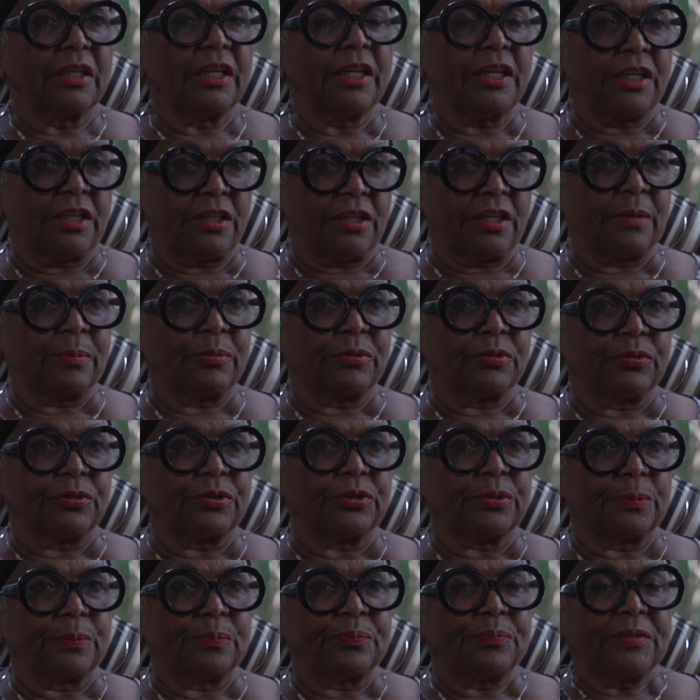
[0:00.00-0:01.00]
In the
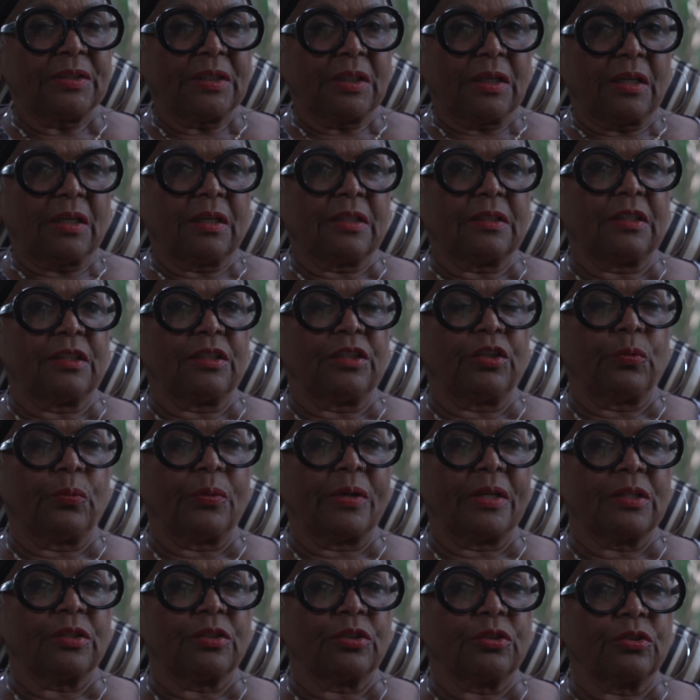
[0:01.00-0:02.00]
neighborhood. And then he
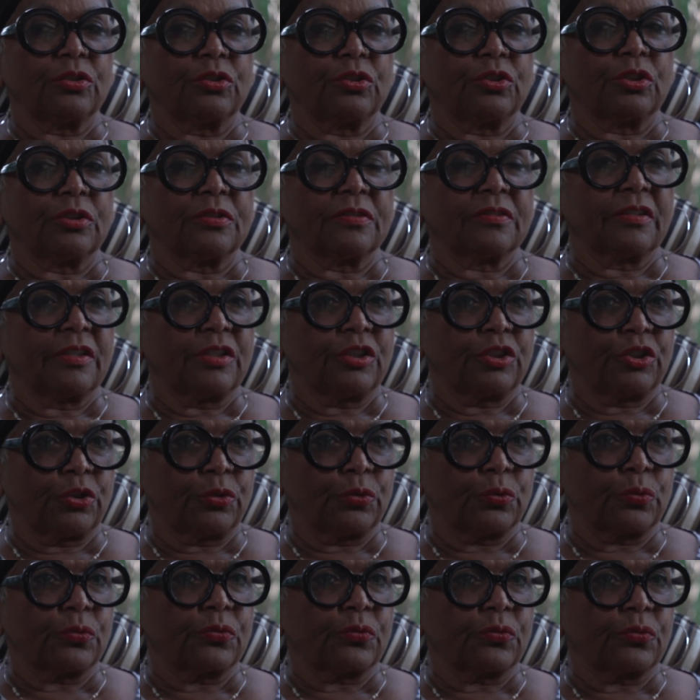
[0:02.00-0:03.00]
went to St.
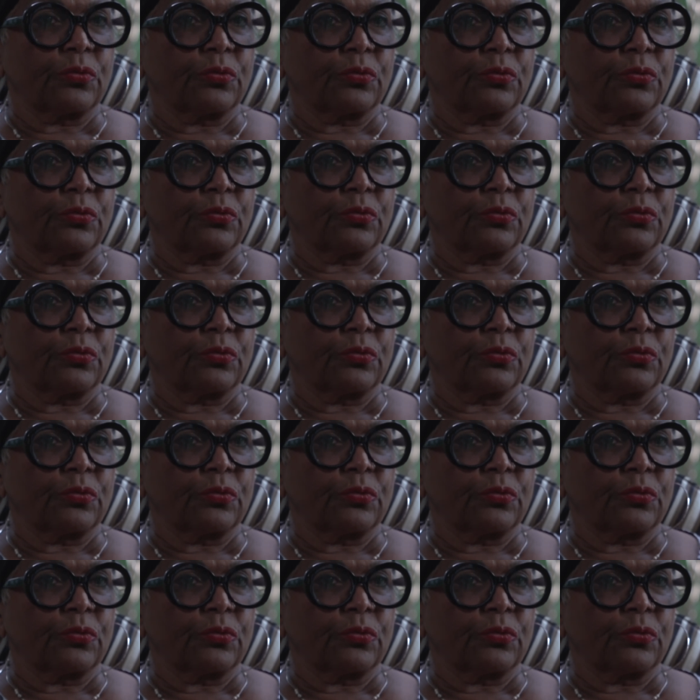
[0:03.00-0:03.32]
Joe's.